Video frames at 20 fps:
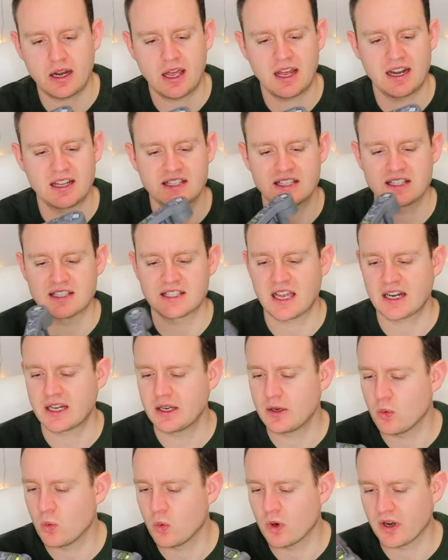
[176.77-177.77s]
and it's
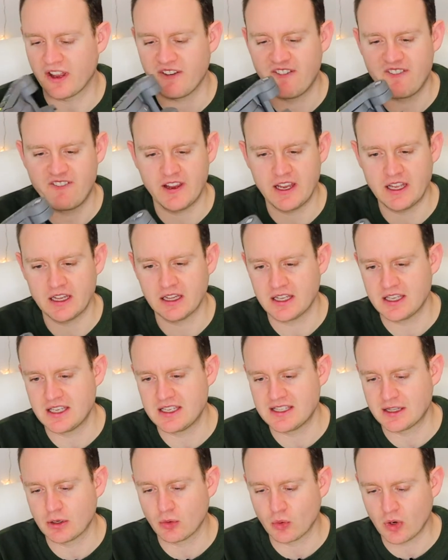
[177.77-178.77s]
exactly what I feel
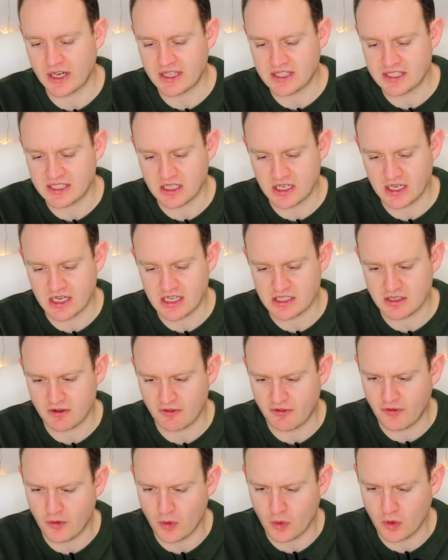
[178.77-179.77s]
is the right size
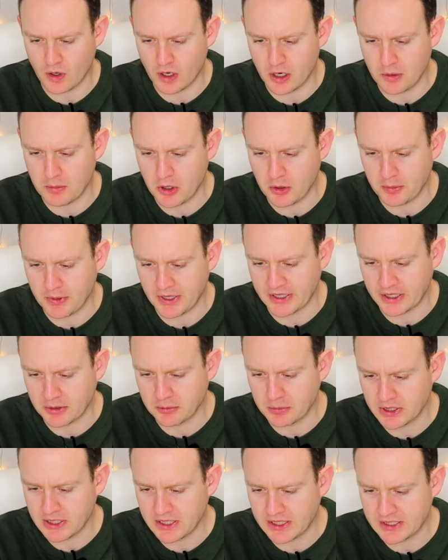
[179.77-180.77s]
for a mobile
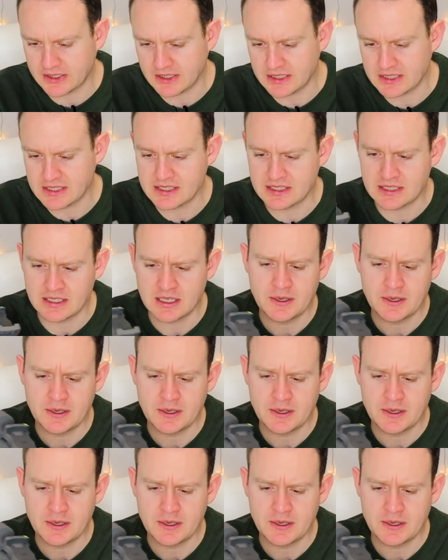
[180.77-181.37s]
gimbal like this.